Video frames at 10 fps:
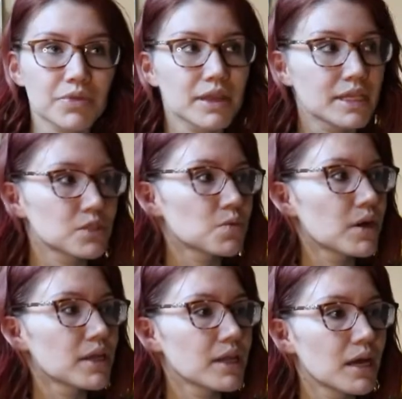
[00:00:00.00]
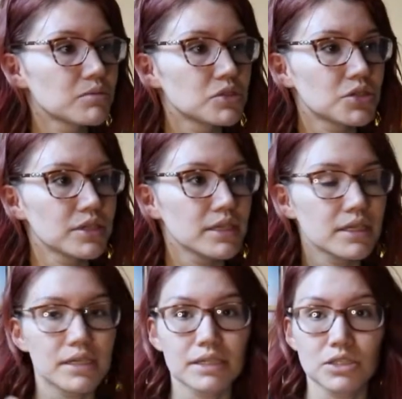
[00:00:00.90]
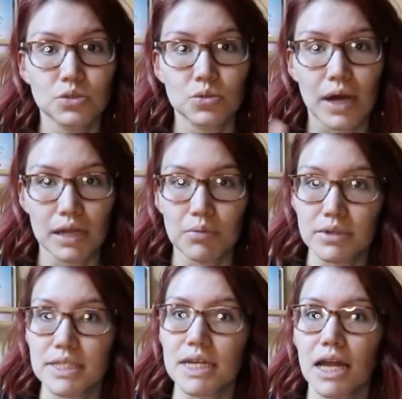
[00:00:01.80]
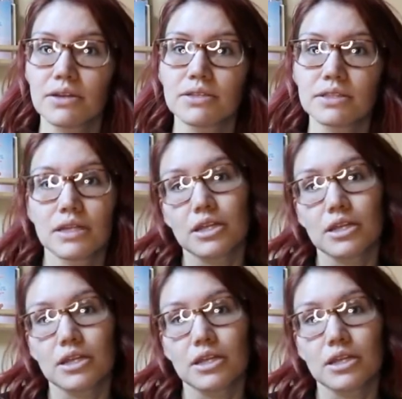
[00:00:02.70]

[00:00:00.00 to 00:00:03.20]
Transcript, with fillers: this one I'm um, turning it into Annabelle Skylar's,